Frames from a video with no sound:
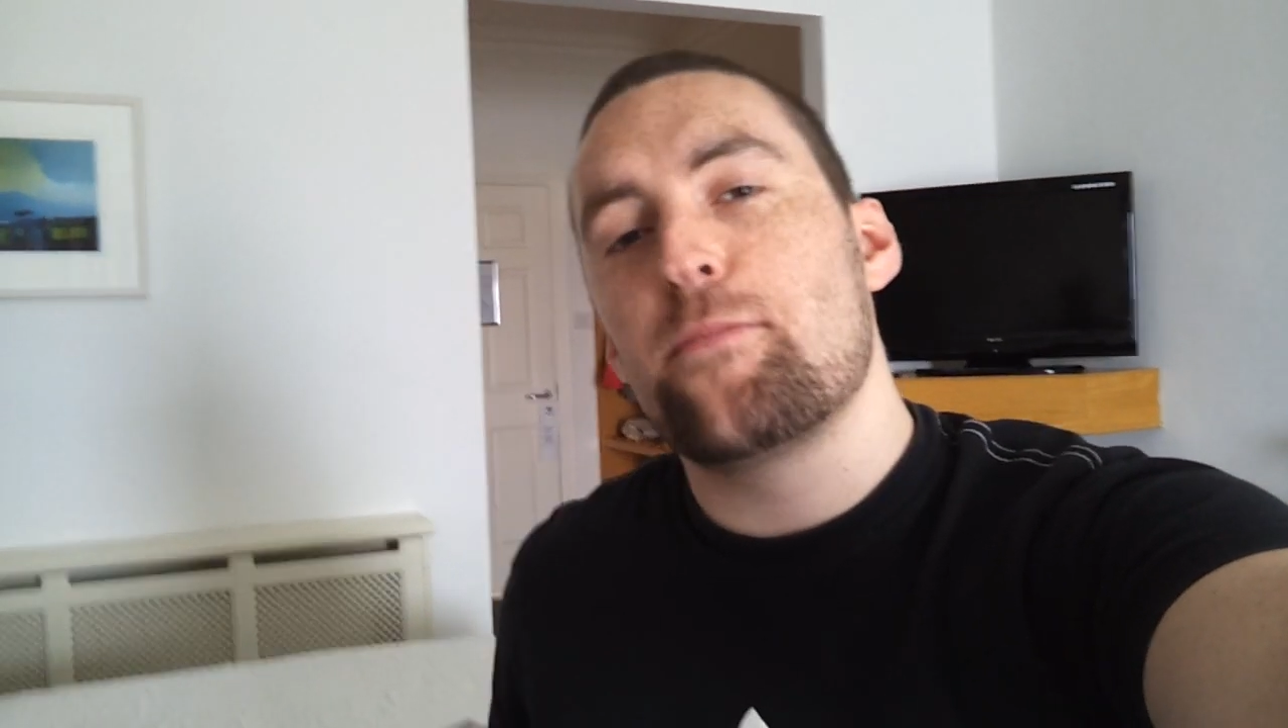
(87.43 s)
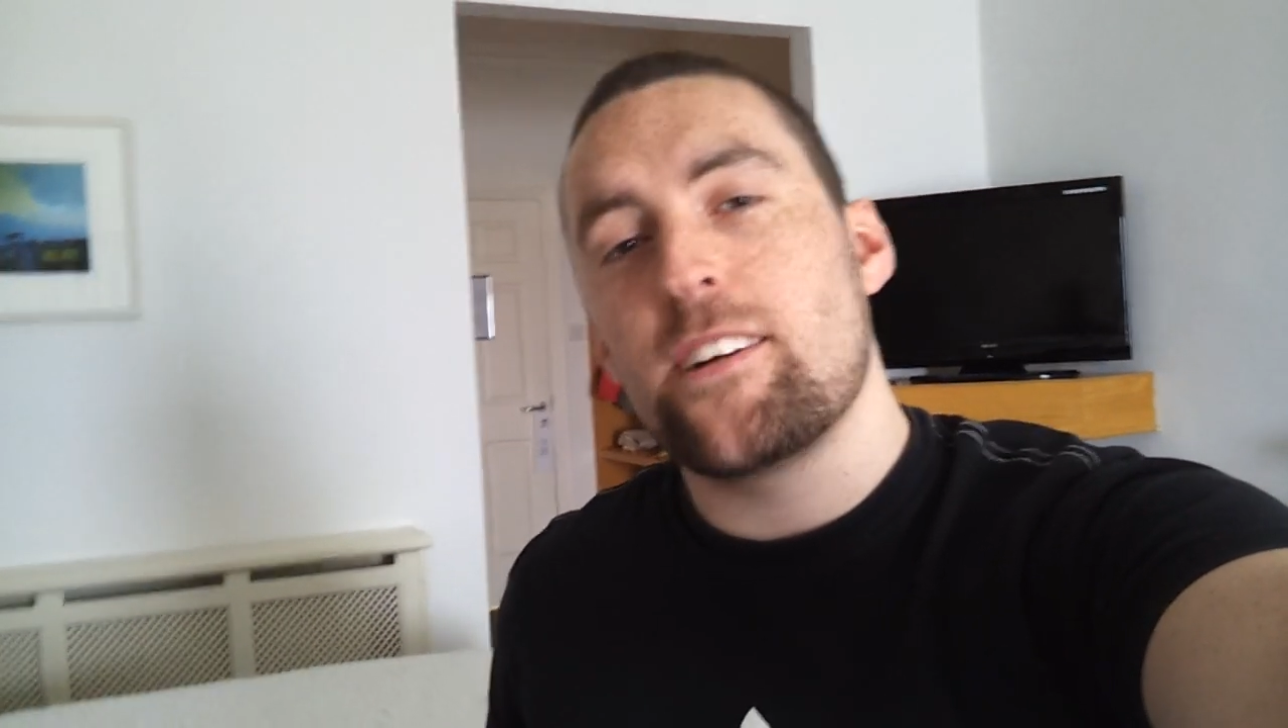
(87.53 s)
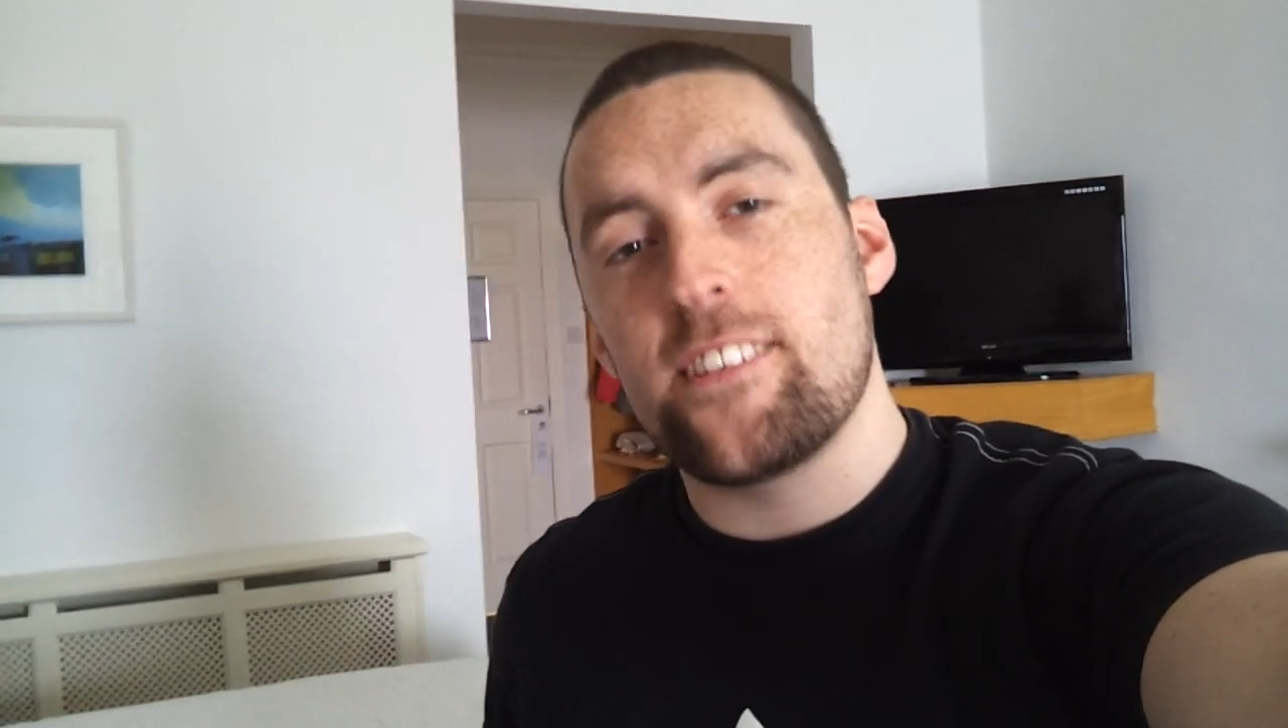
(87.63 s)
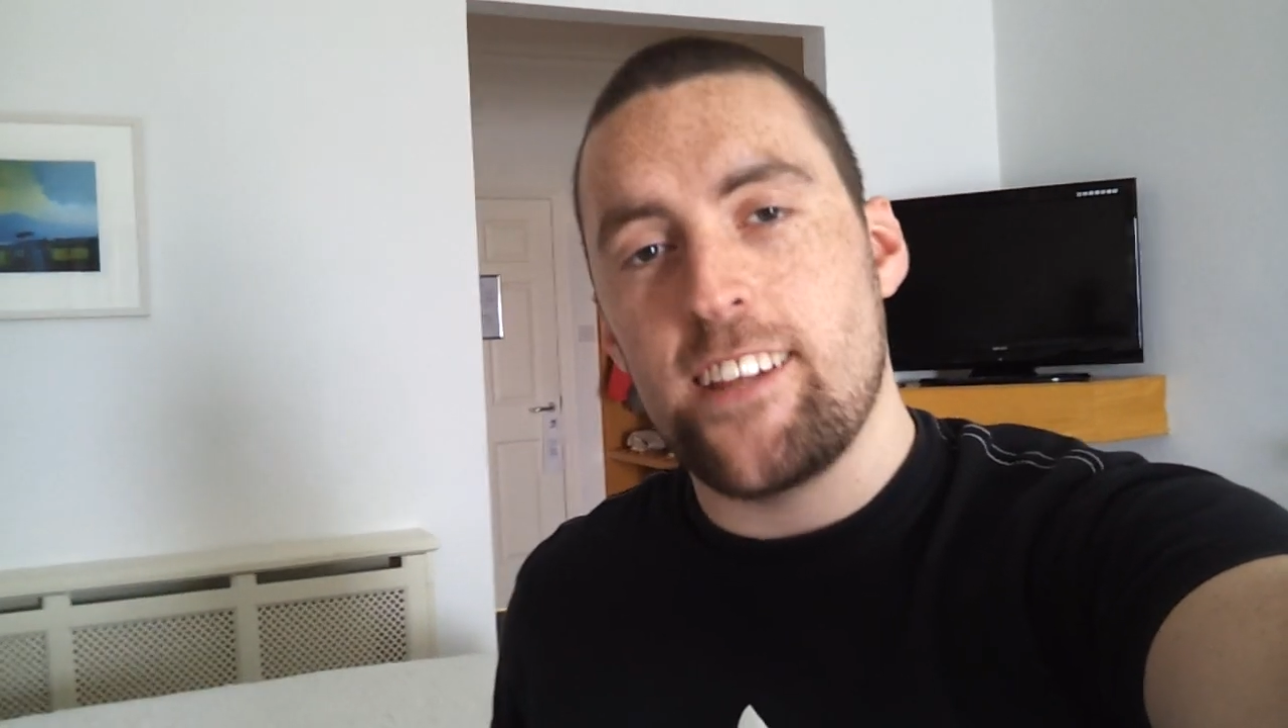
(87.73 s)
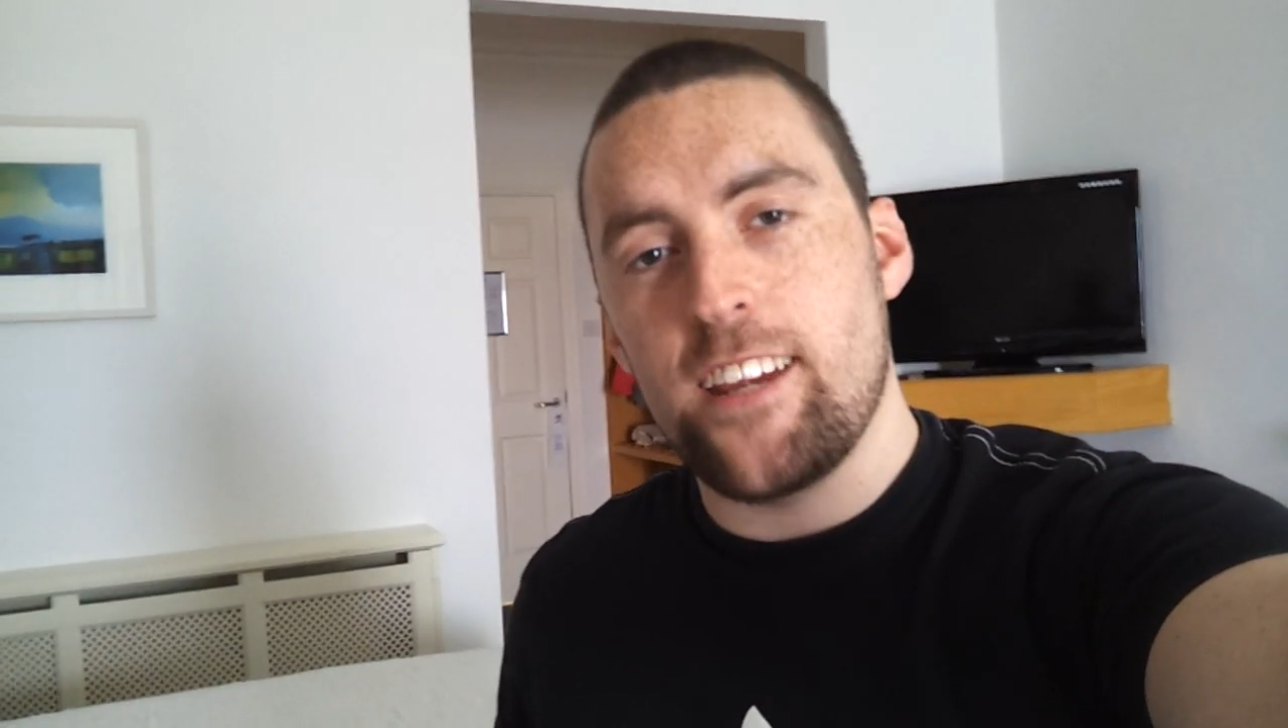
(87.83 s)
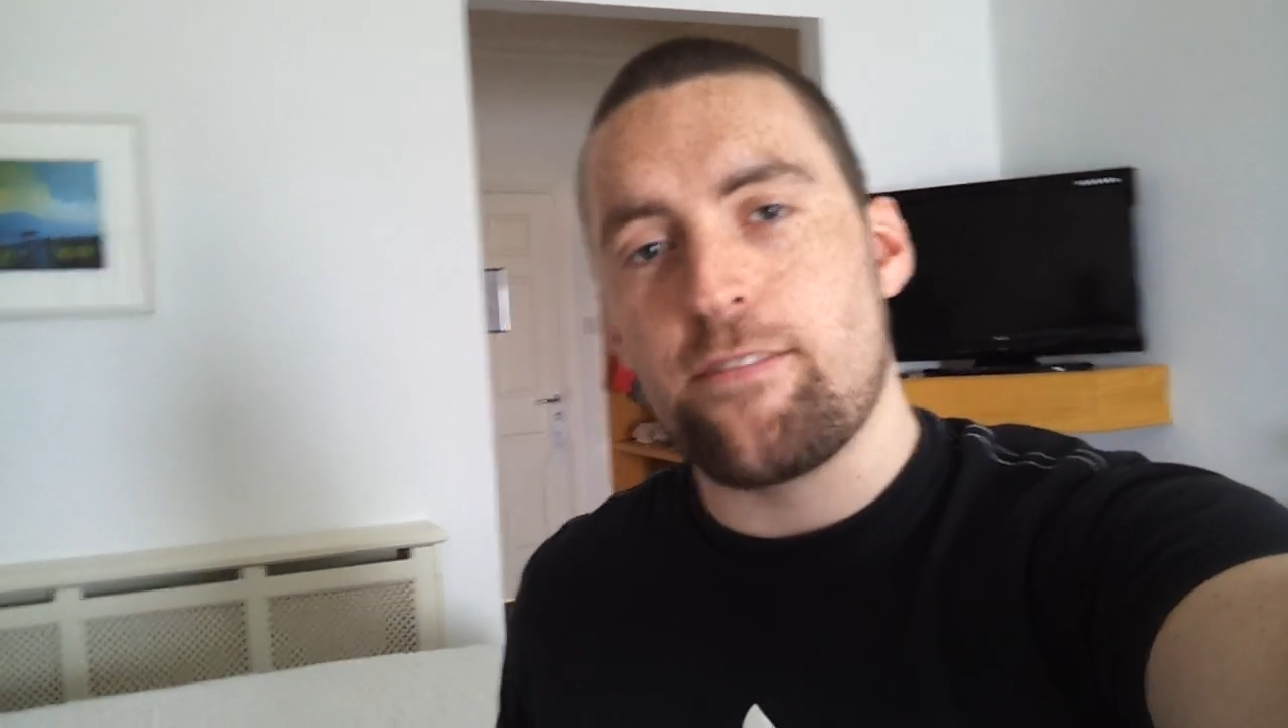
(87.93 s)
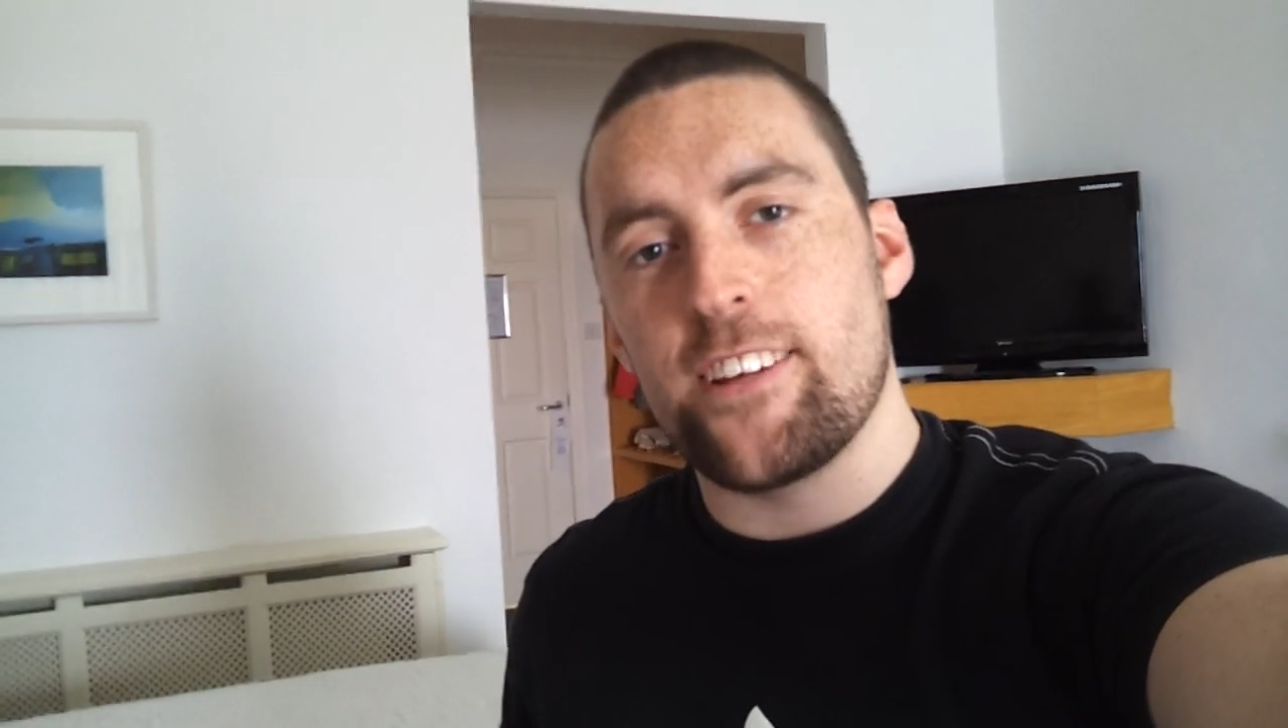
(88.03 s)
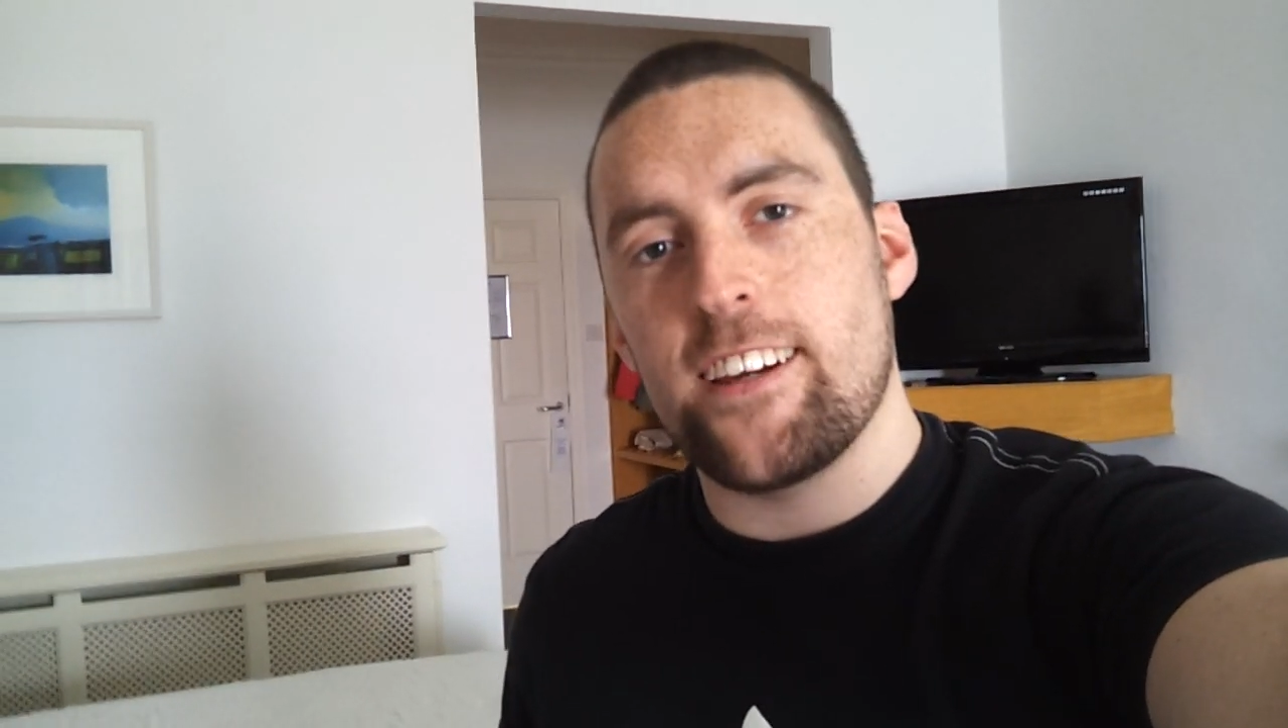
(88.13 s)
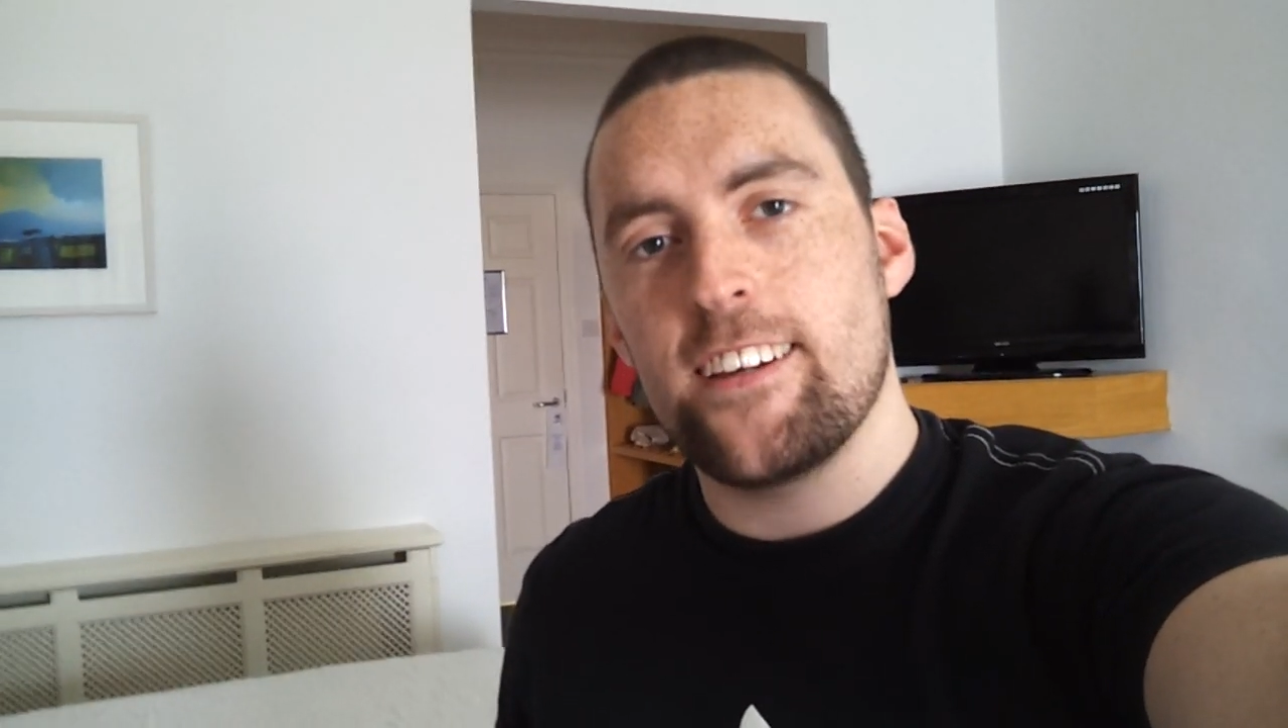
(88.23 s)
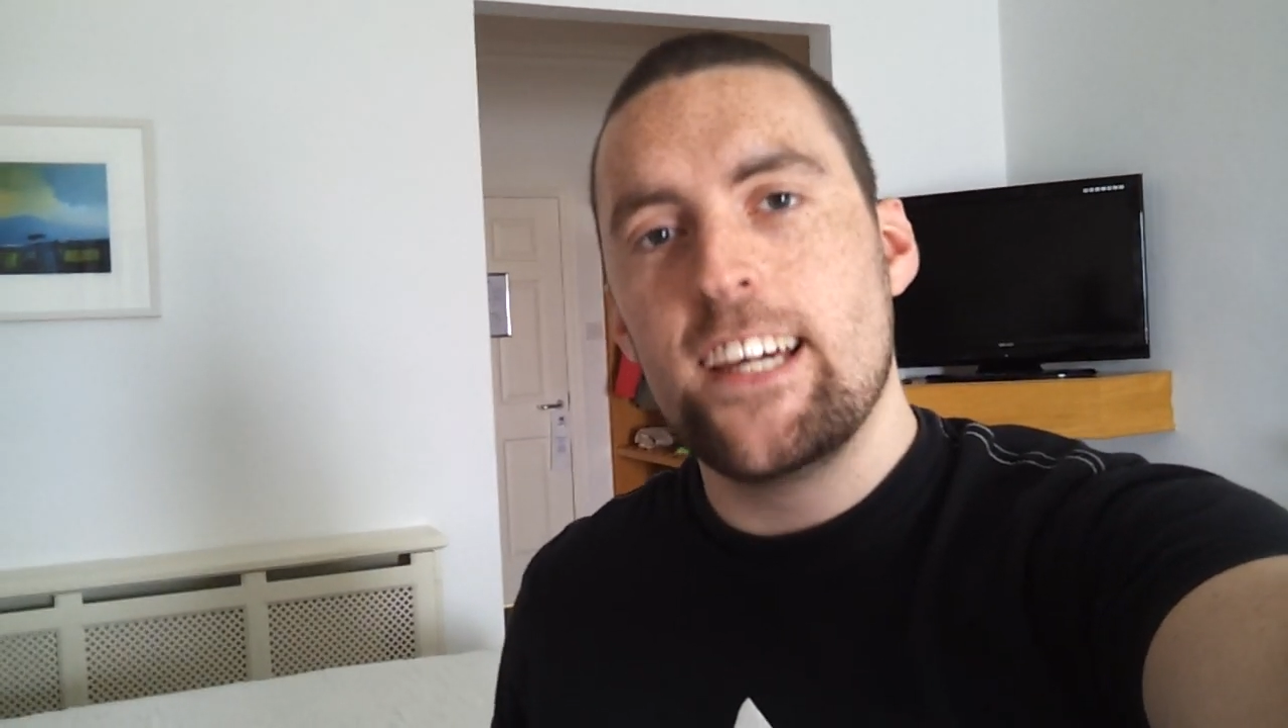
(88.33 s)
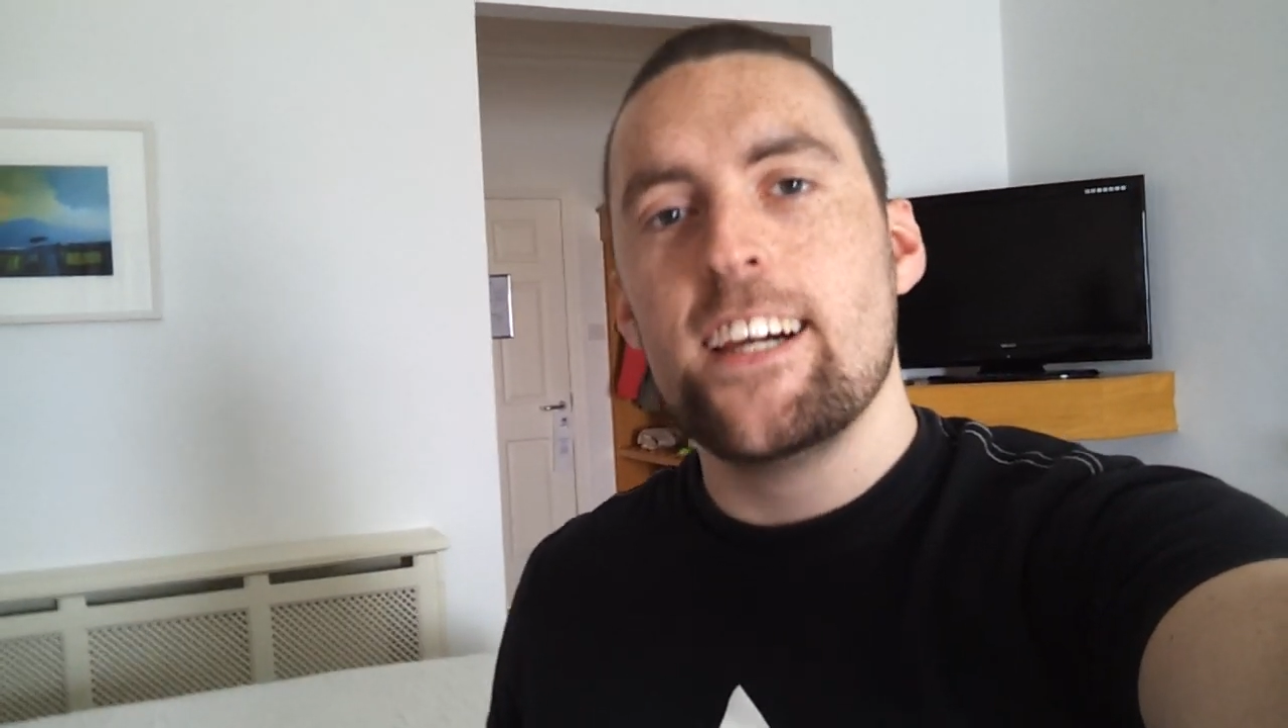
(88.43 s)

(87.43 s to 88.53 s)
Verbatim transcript: coming out today for you,